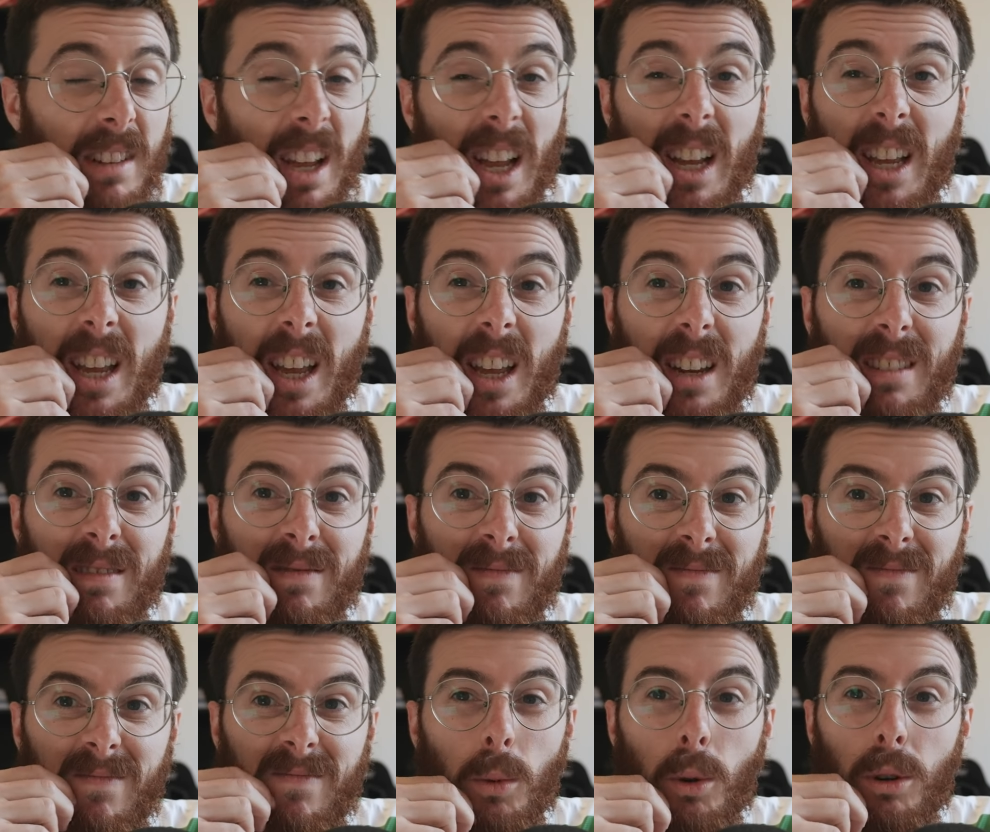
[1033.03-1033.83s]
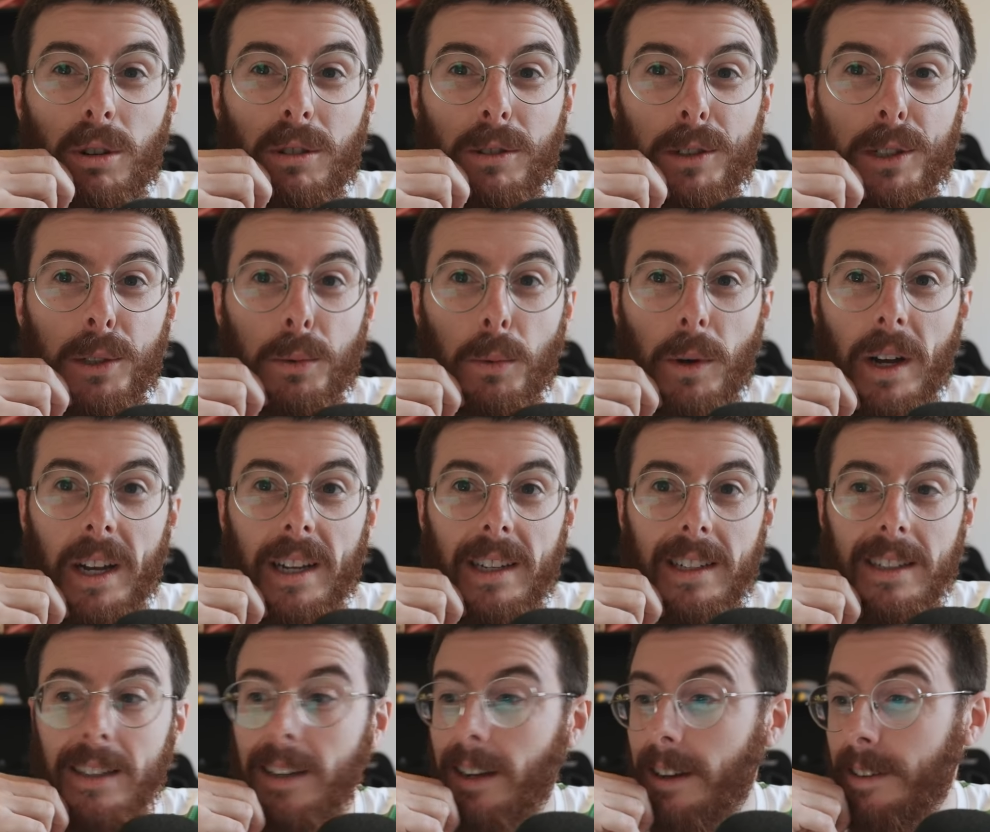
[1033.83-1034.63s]
Again, water is
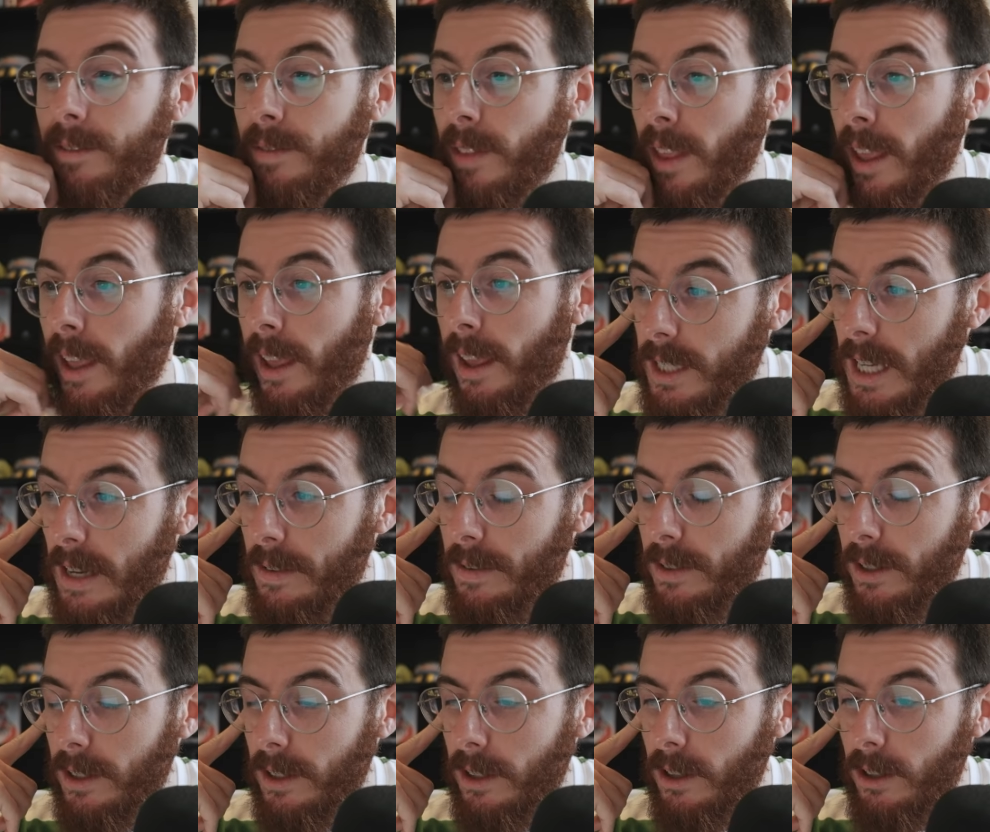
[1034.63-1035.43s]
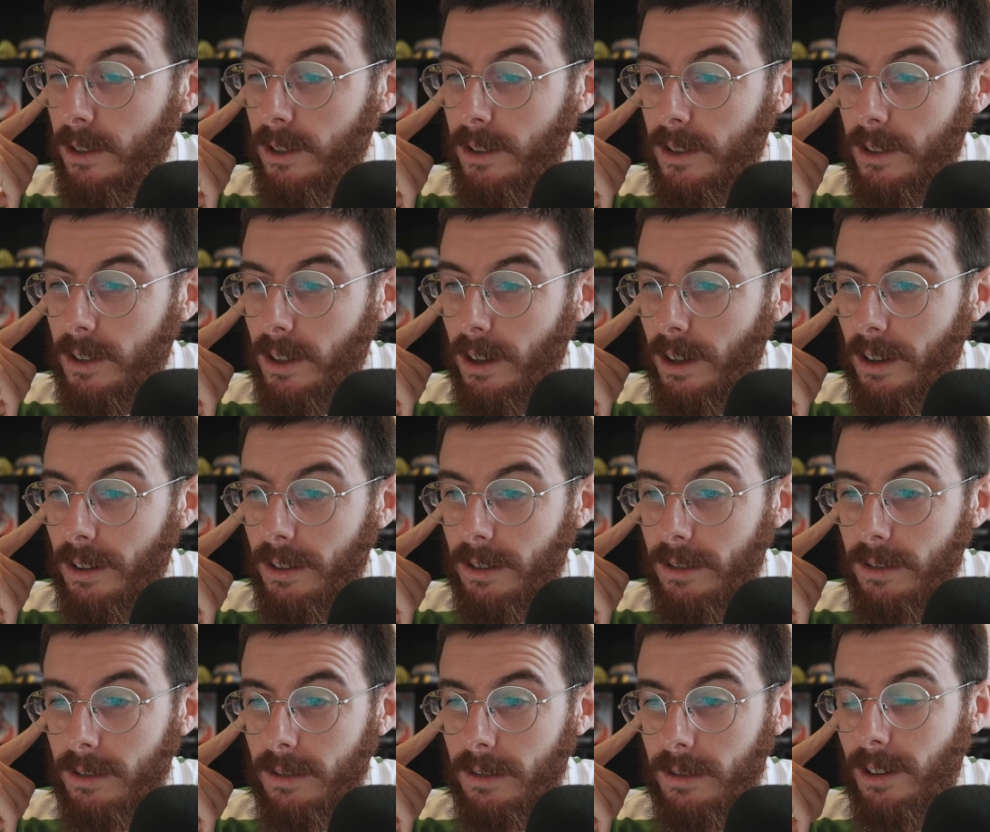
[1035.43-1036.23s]
wet, you know. David Alonso
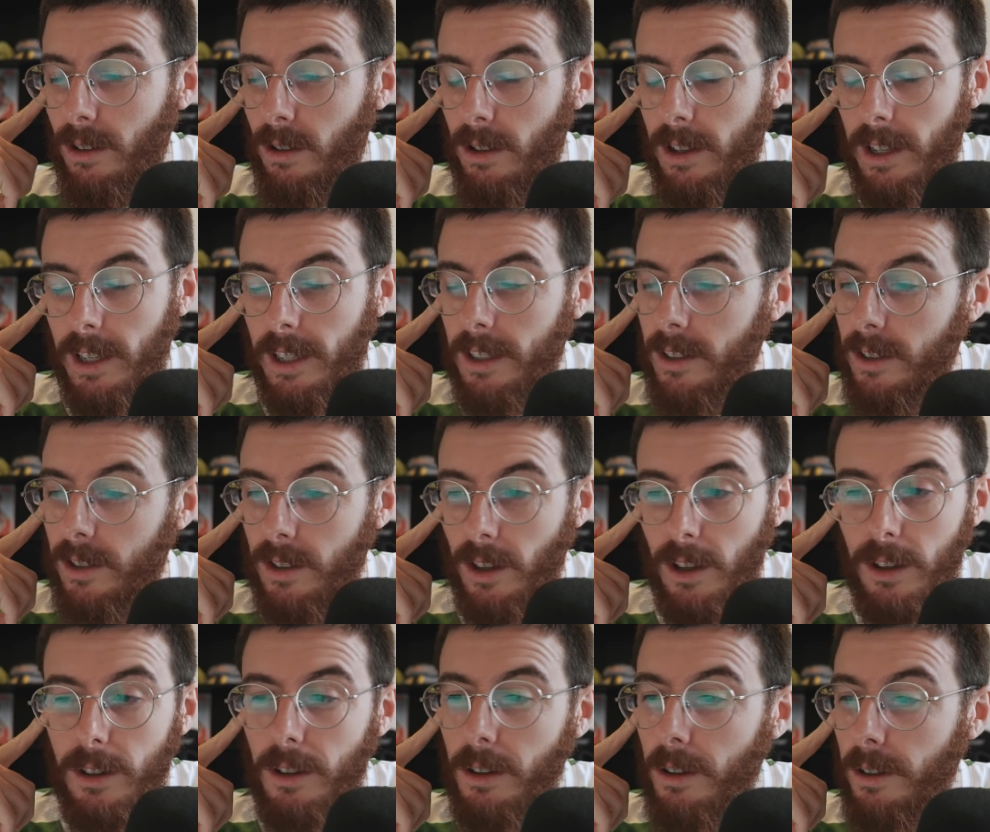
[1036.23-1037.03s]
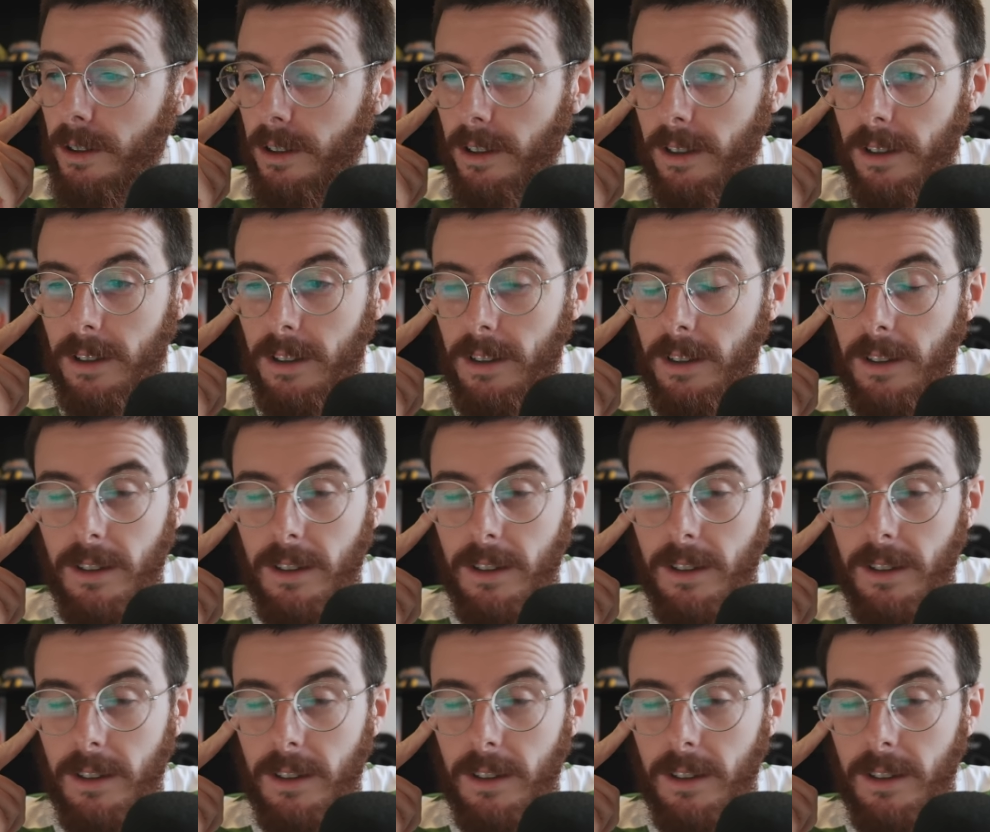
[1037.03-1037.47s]
looking so good.